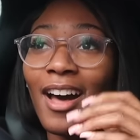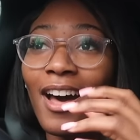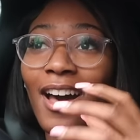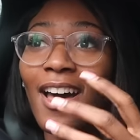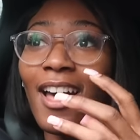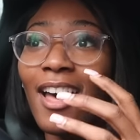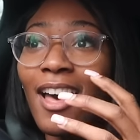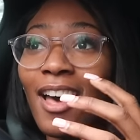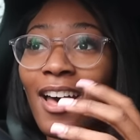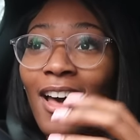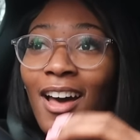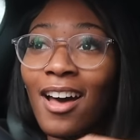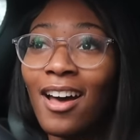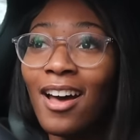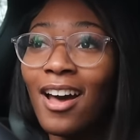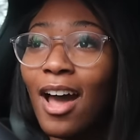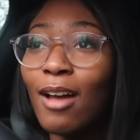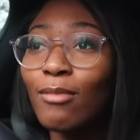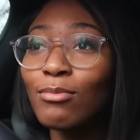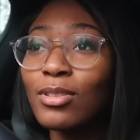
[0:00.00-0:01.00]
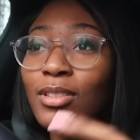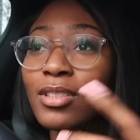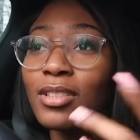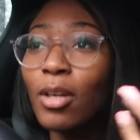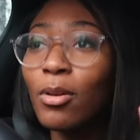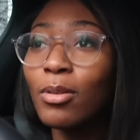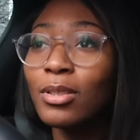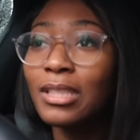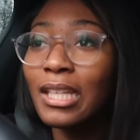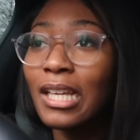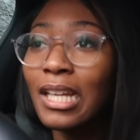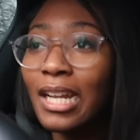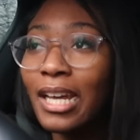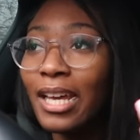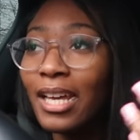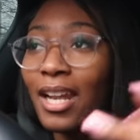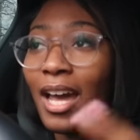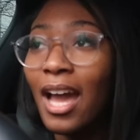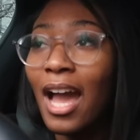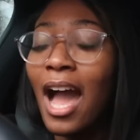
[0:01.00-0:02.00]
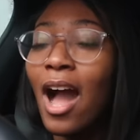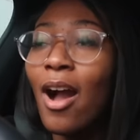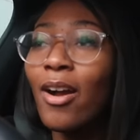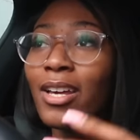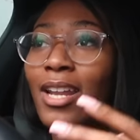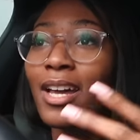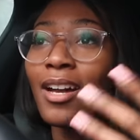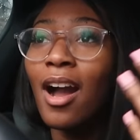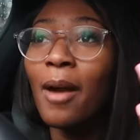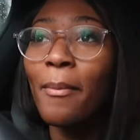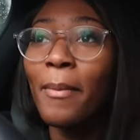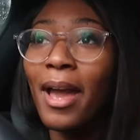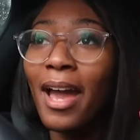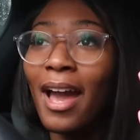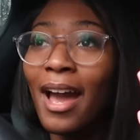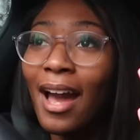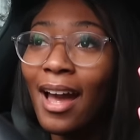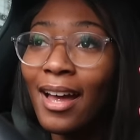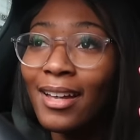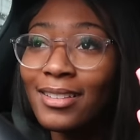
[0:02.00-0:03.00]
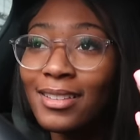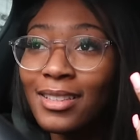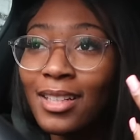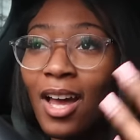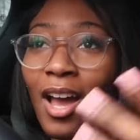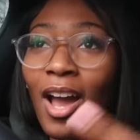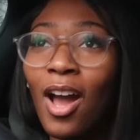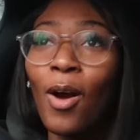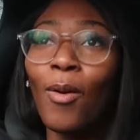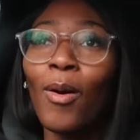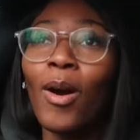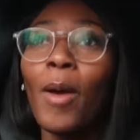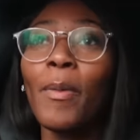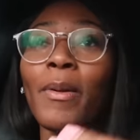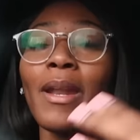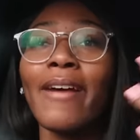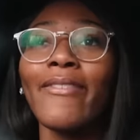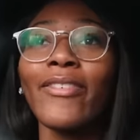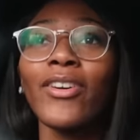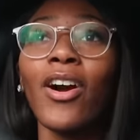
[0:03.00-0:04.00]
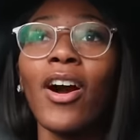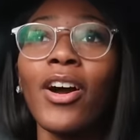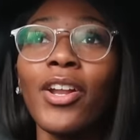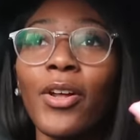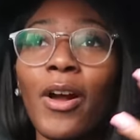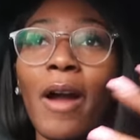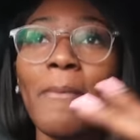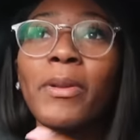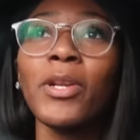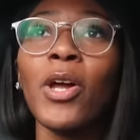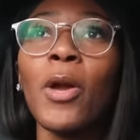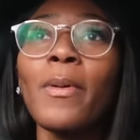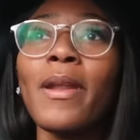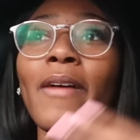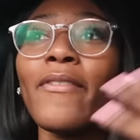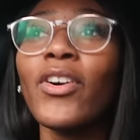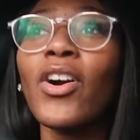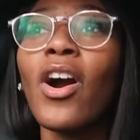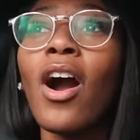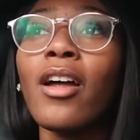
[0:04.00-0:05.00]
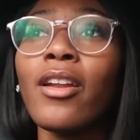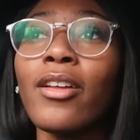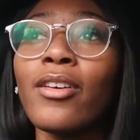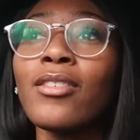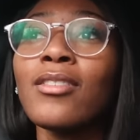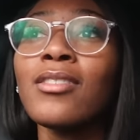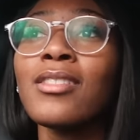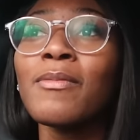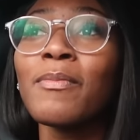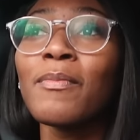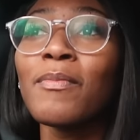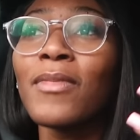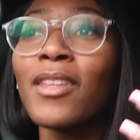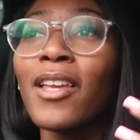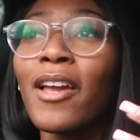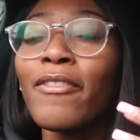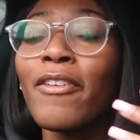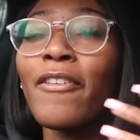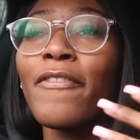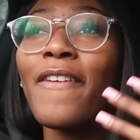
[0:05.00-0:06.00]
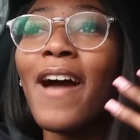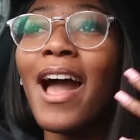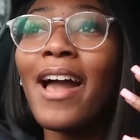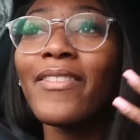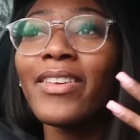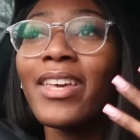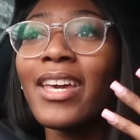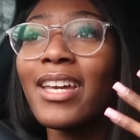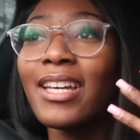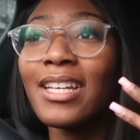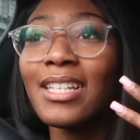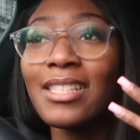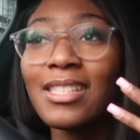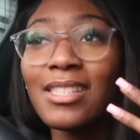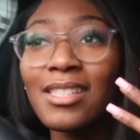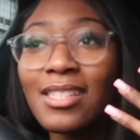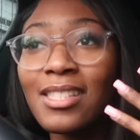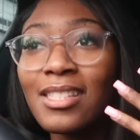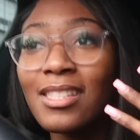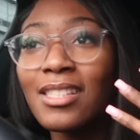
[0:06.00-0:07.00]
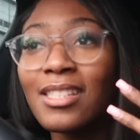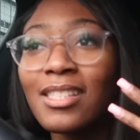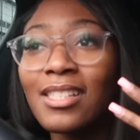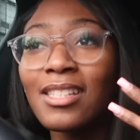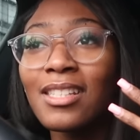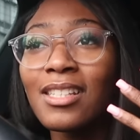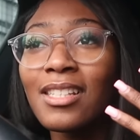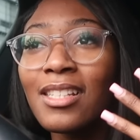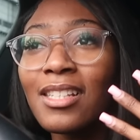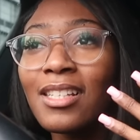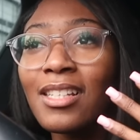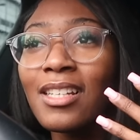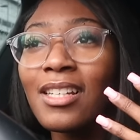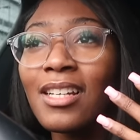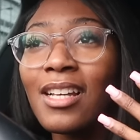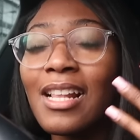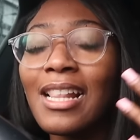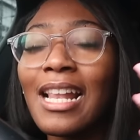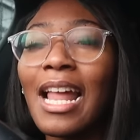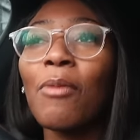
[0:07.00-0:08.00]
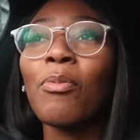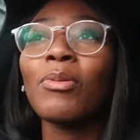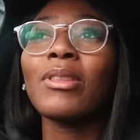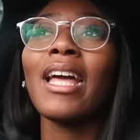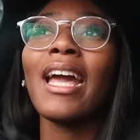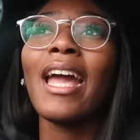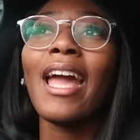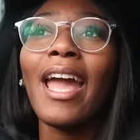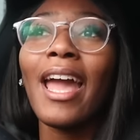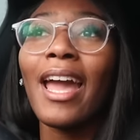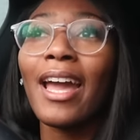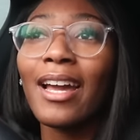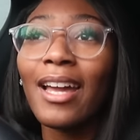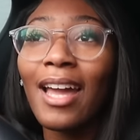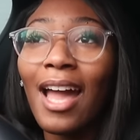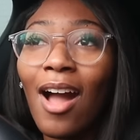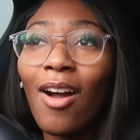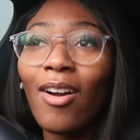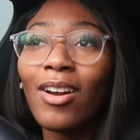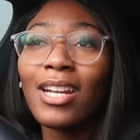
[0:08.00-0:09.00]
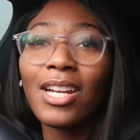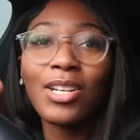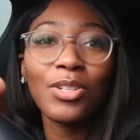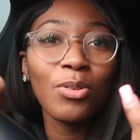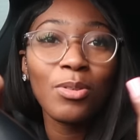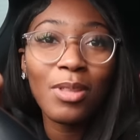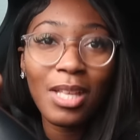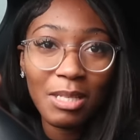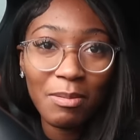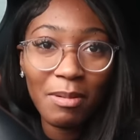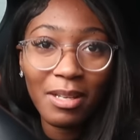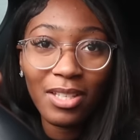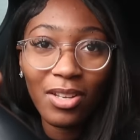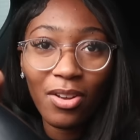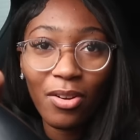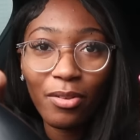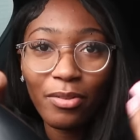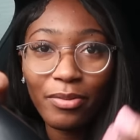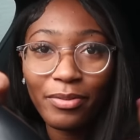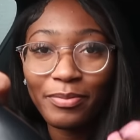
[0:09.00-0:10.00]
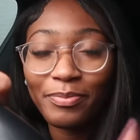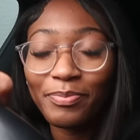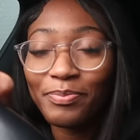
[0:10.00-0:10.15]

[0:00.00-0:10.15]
Ugh, I'm so silly. Like, how can I cut my hand while opening an avocado? I've been opening avocados for 5 years. Like, what the heck? How can I do that to myself?